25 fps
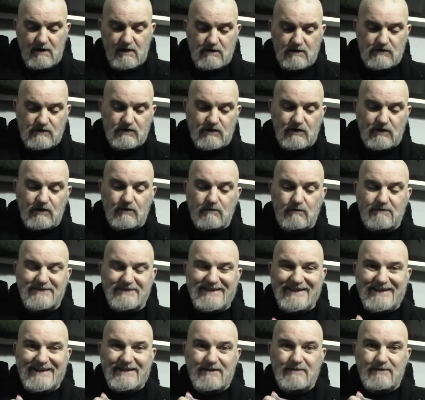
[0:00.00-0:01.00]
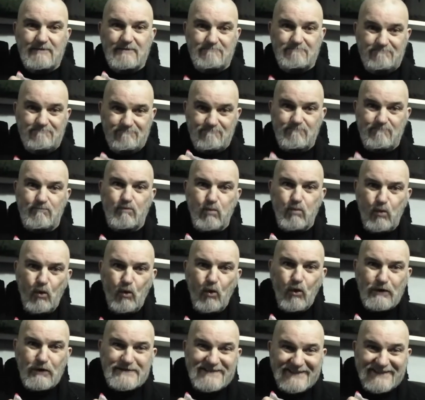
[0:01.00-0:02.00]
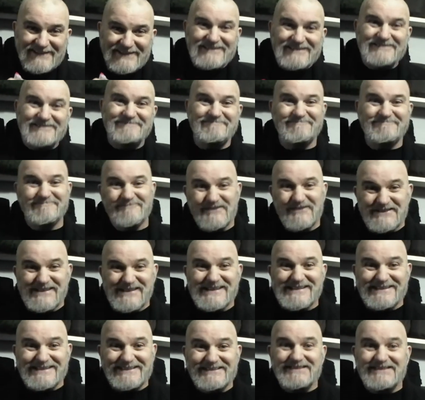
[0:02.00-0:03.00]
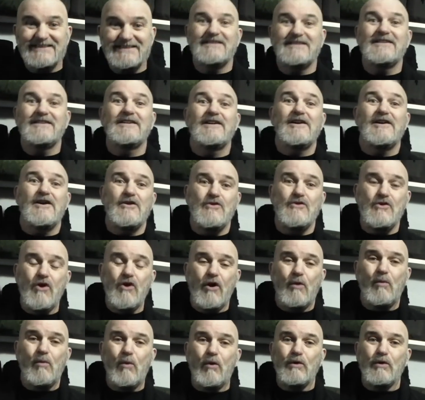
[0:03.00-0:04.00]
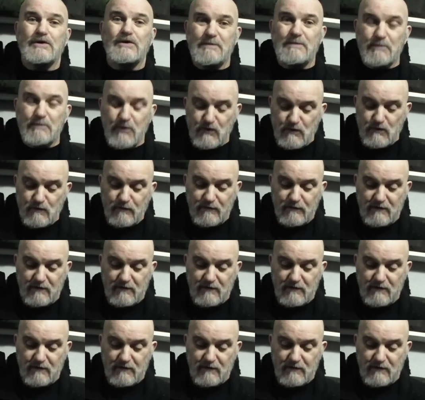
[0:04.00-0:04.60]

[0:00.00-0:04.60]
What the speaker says: So they're water resistant, not waterproof.